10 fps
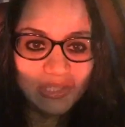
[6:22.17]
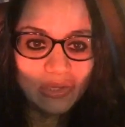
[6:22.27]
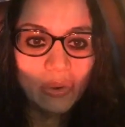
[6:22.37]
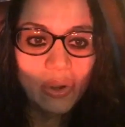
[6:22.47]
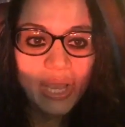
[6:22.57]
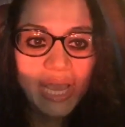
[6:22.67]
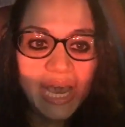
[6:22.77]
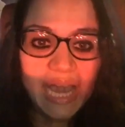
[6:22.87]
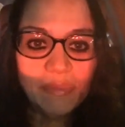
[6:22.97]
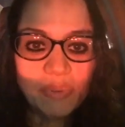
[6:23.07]
So
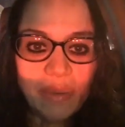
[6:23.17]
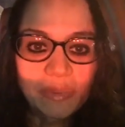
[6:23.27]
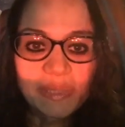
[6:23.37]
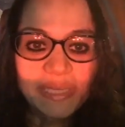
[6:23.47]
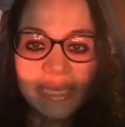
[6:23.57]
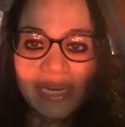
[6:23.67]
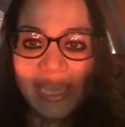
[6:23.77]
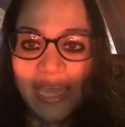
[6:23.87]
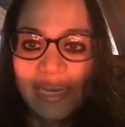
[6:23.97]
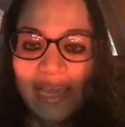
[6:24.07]
I'm probably going to
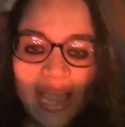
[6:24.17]
get,